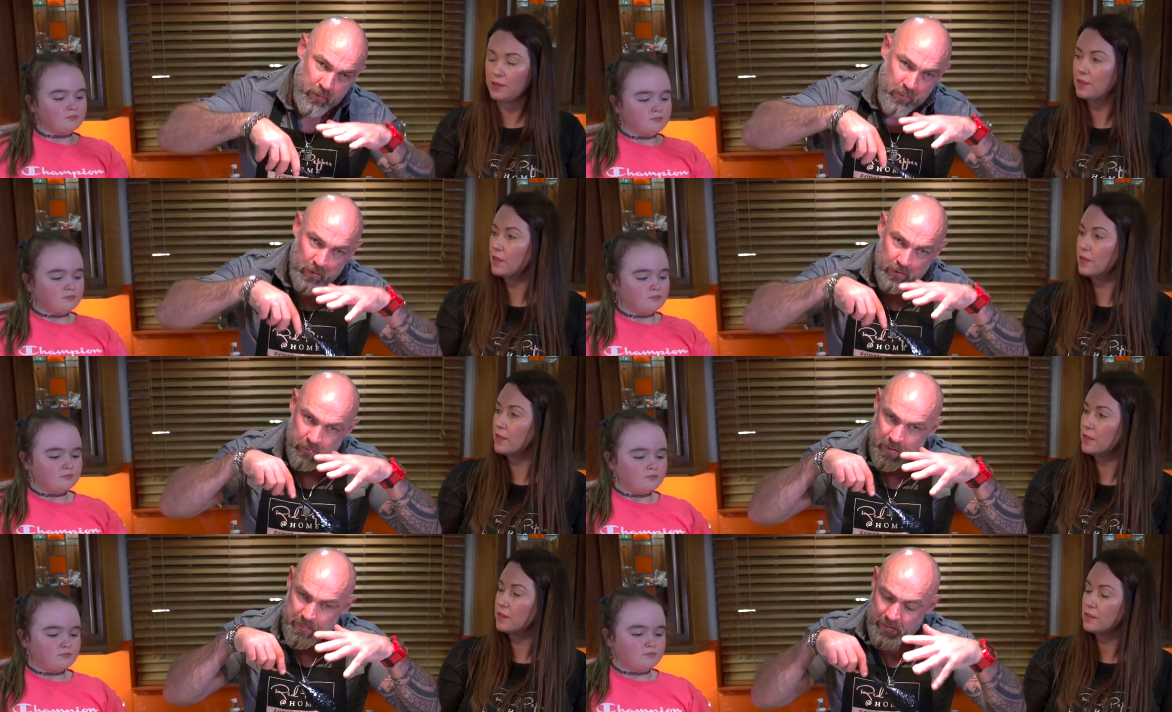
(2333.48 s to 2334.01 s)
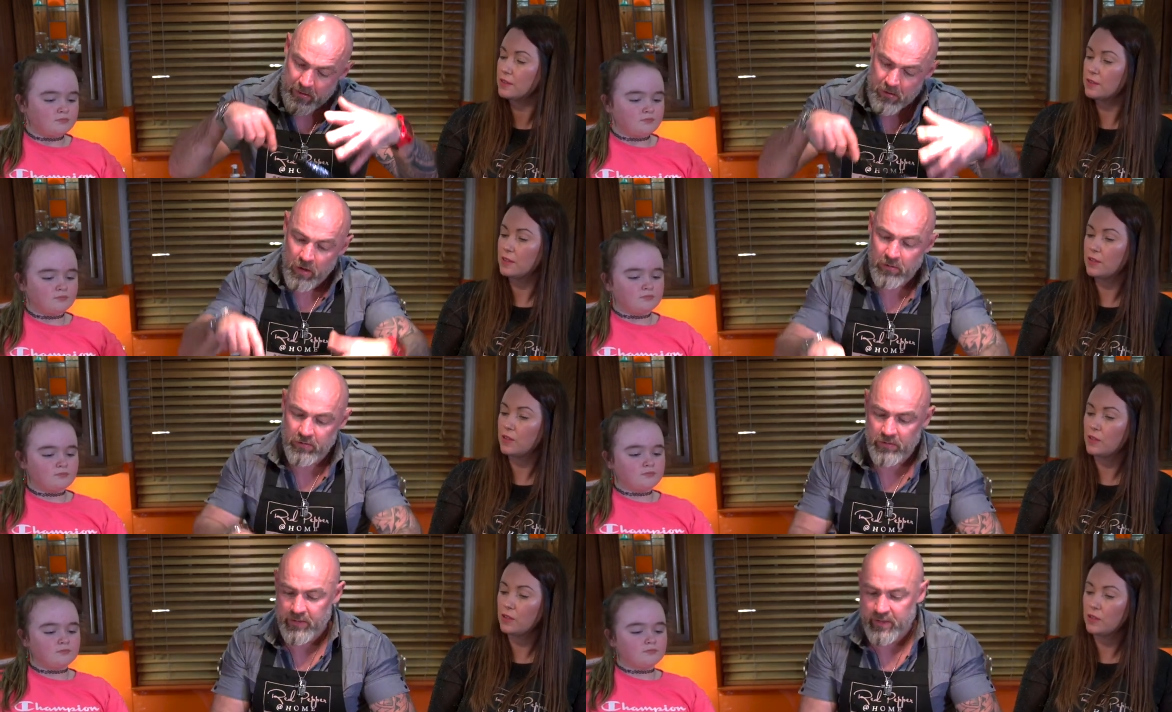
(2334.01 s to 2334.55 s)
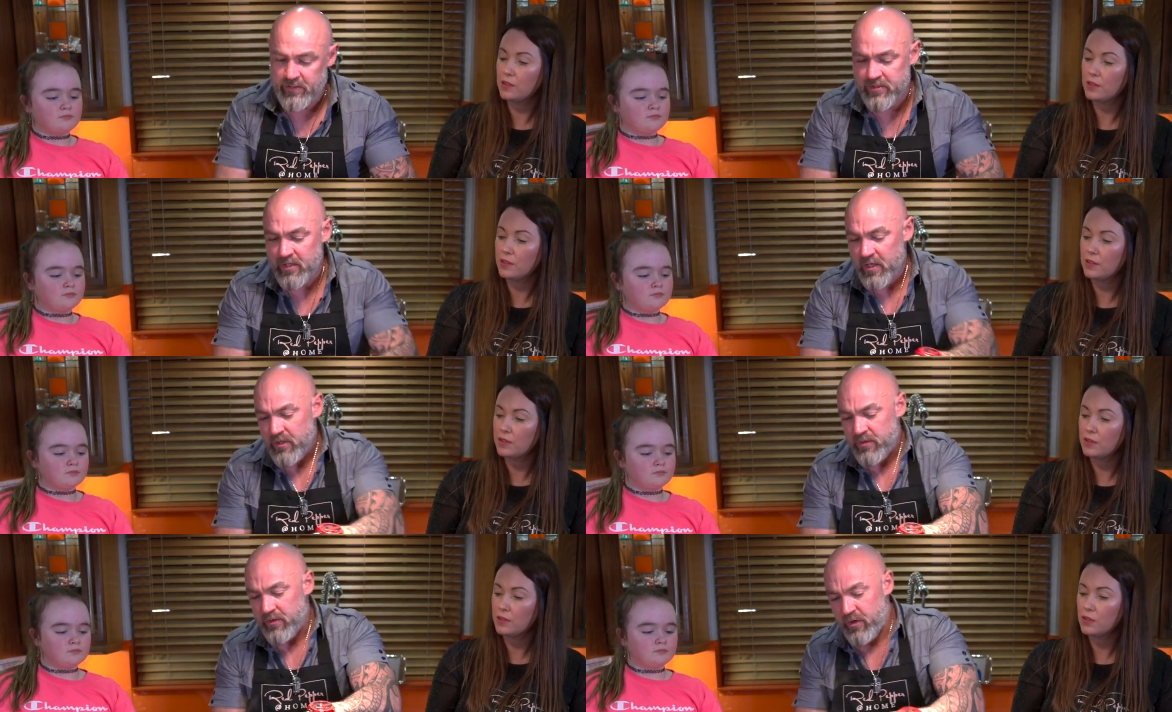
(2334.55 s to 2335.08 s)
Speaker 1: we want a wee bit of colour in this.
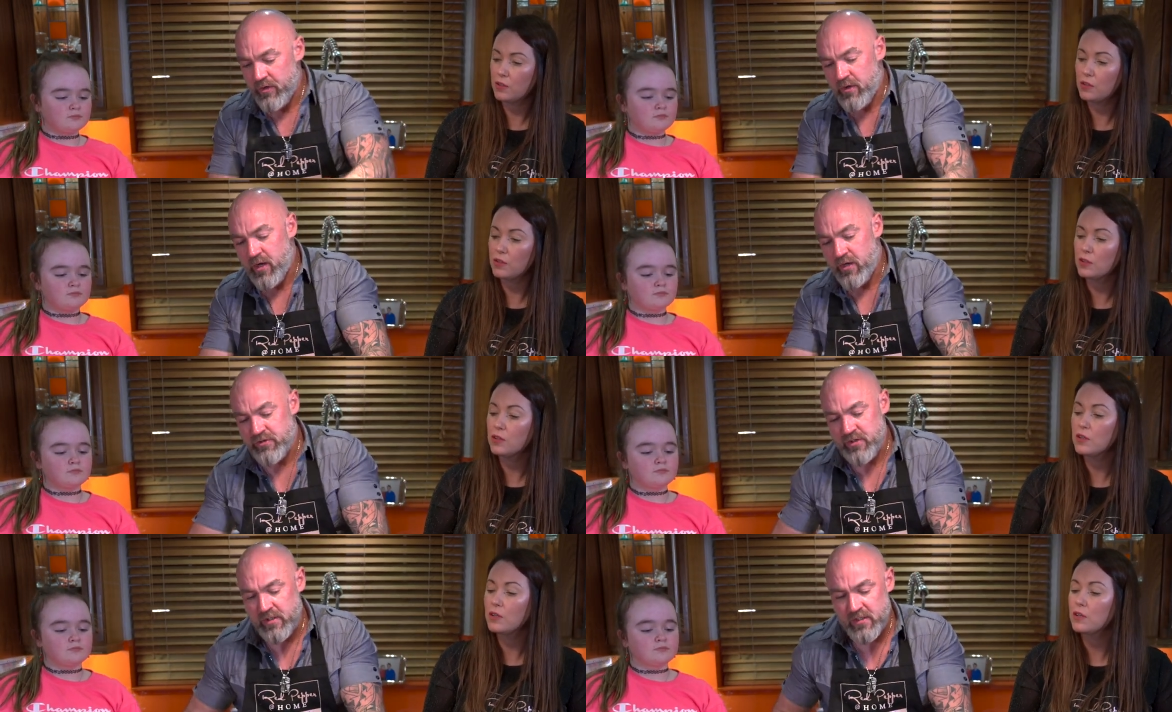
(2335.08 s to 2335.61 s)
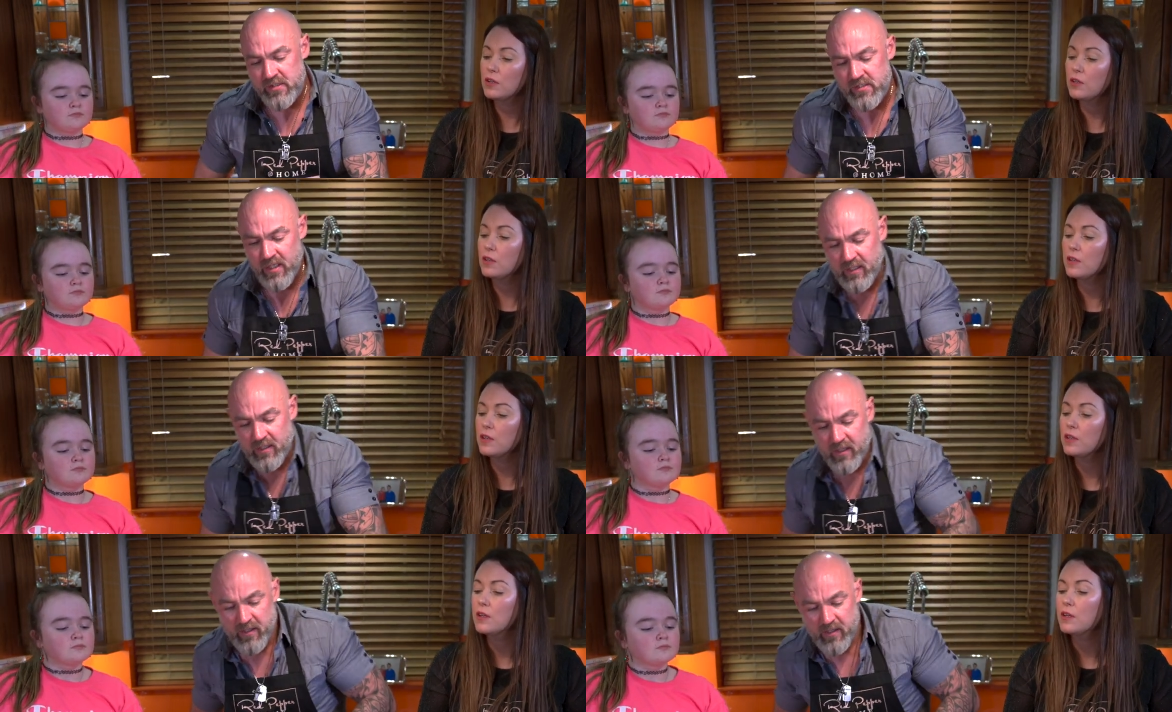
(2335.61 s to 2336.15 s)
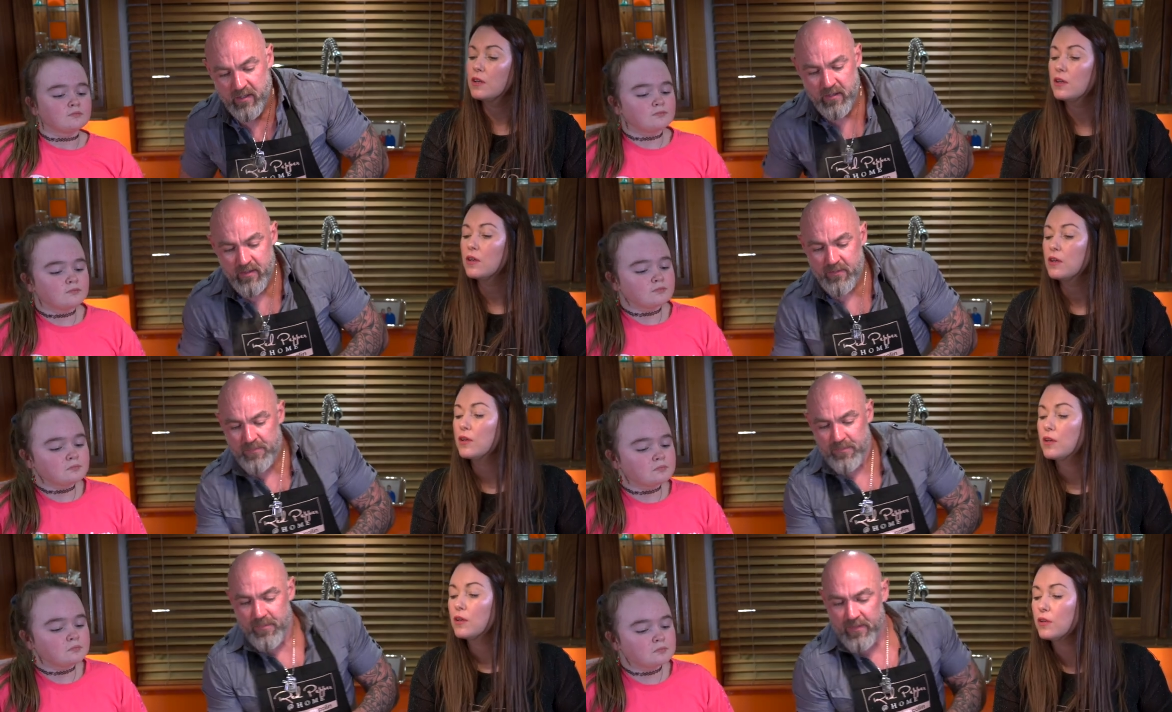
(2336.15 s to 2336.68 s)
Now, as you can see,
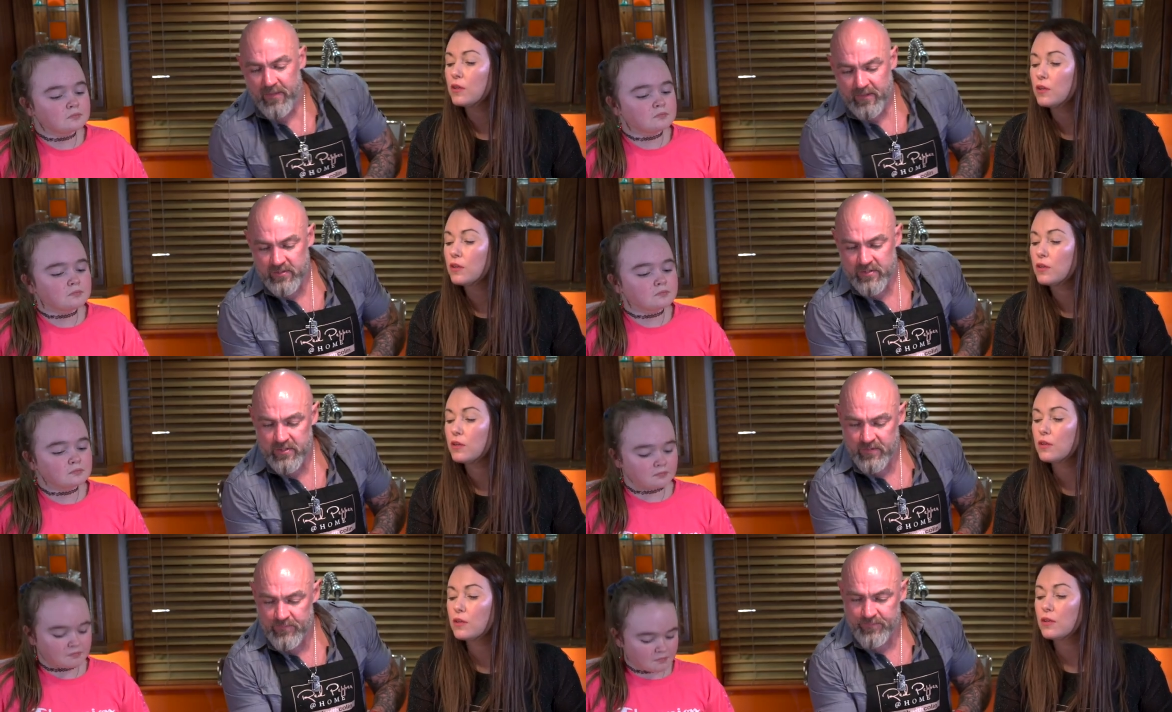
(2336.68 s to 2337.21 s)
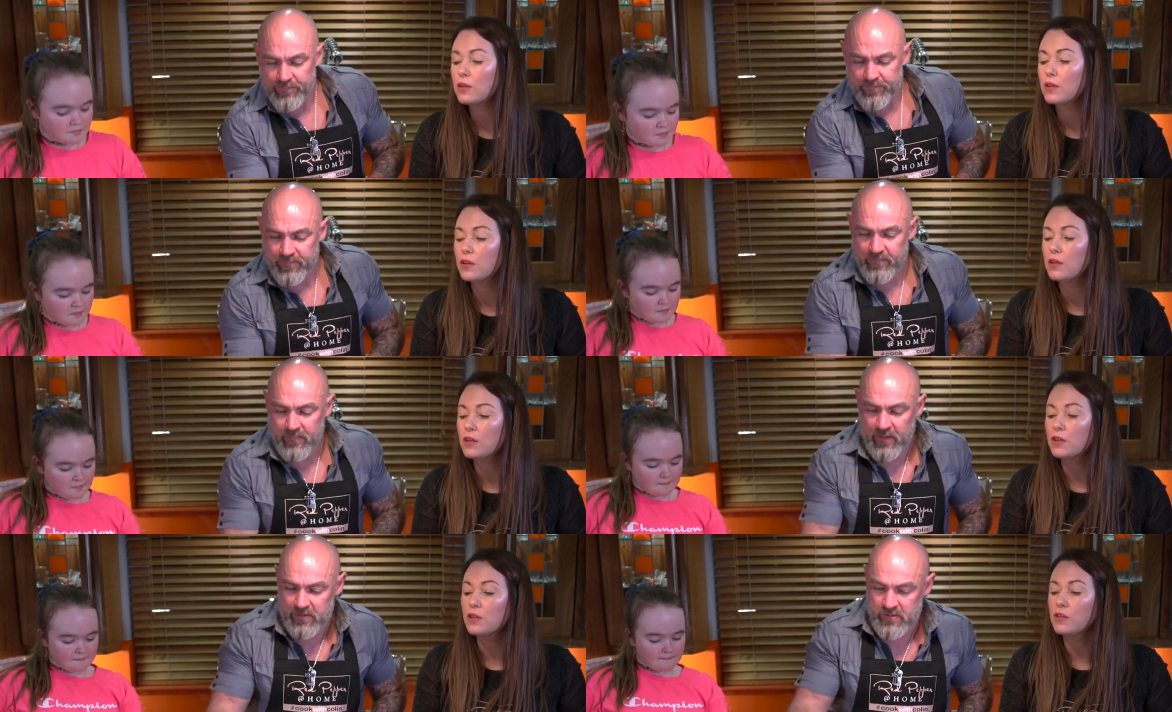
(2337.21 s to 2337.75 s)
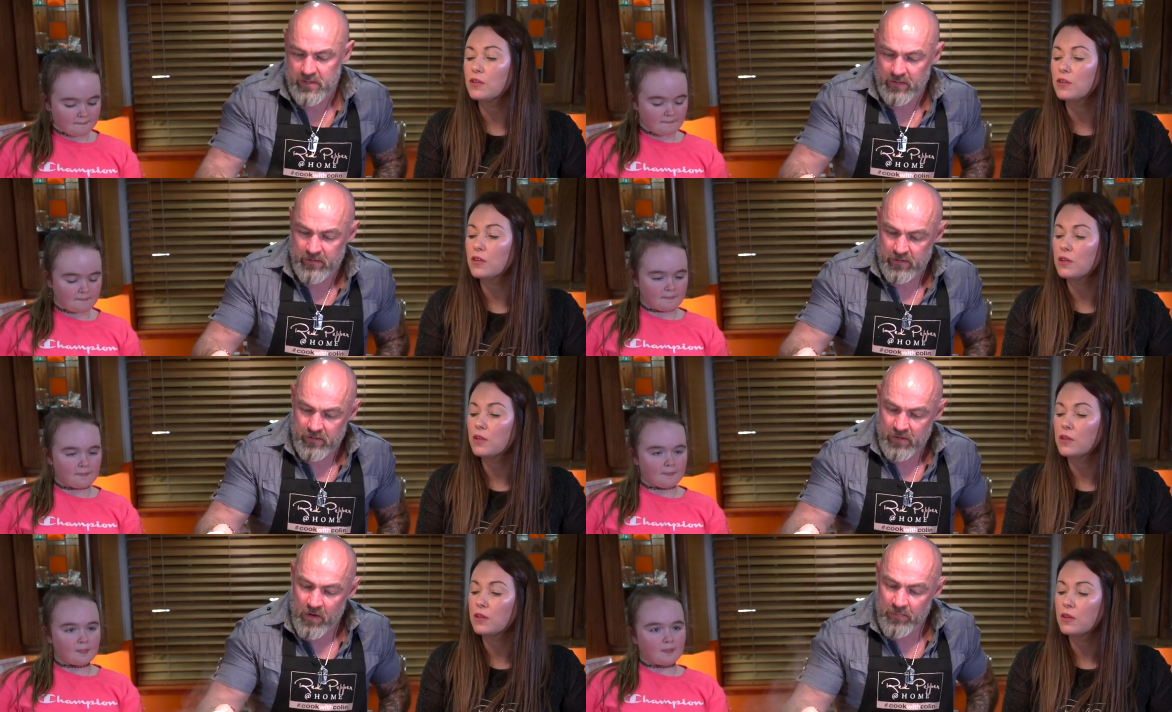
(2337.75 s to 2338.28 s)
this has
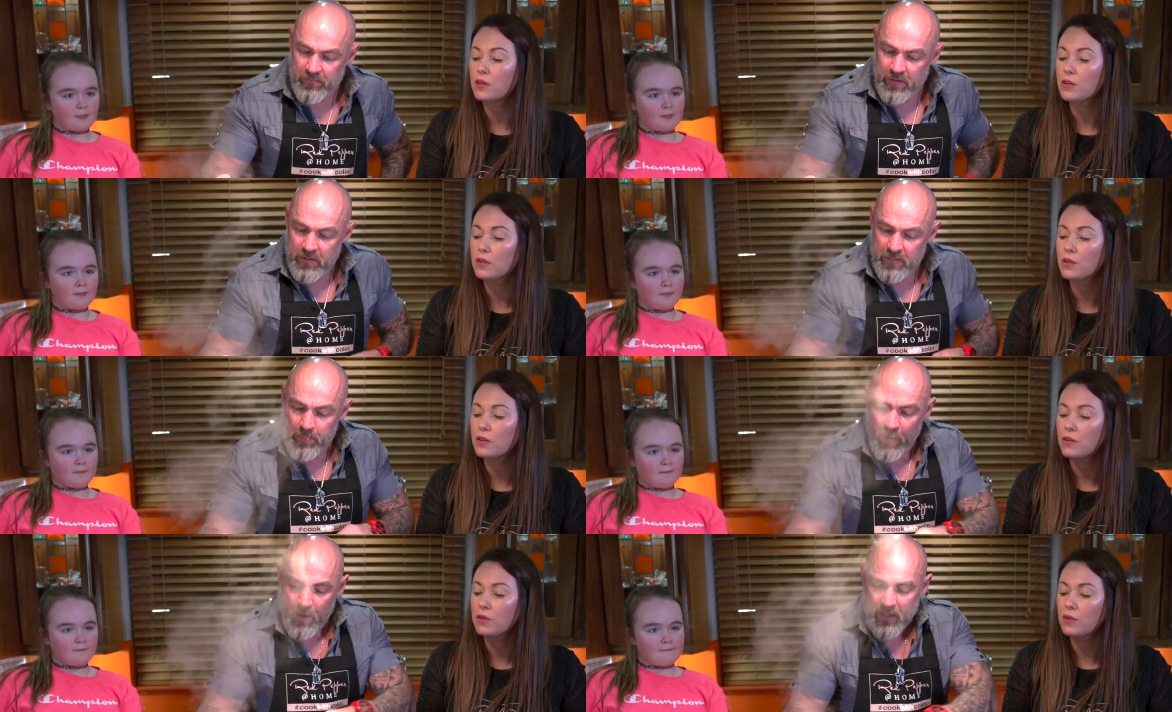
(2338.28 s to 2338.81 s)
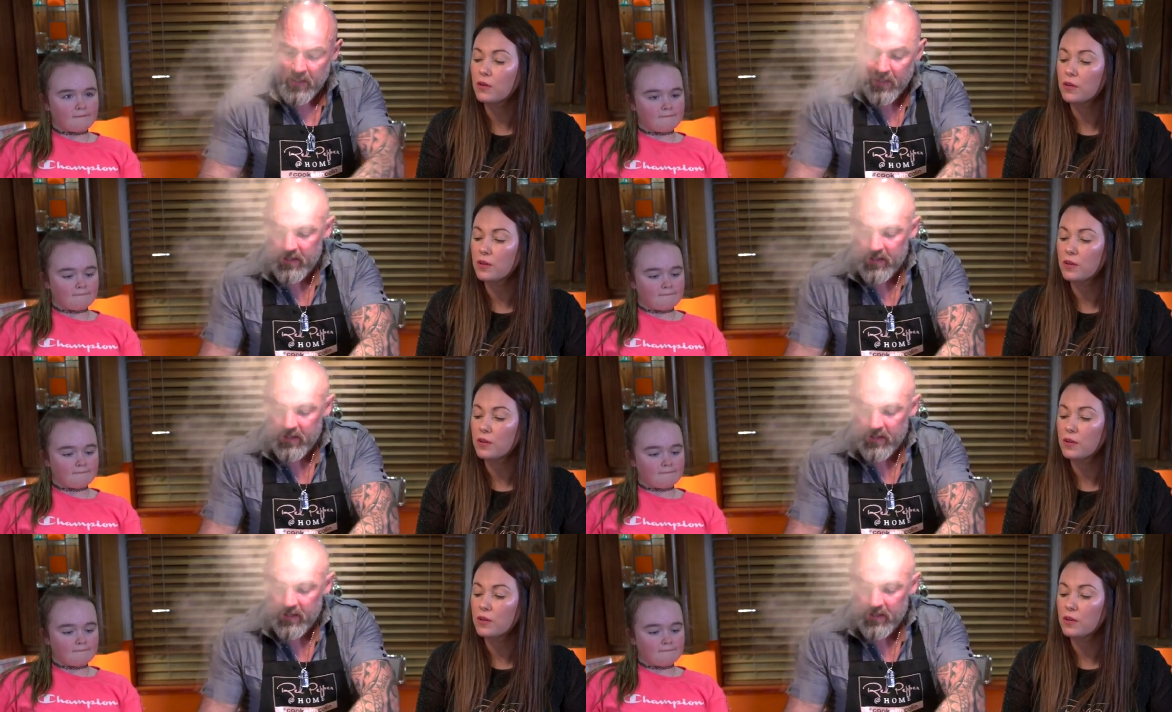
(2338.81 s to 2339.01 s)
started to come to the boil.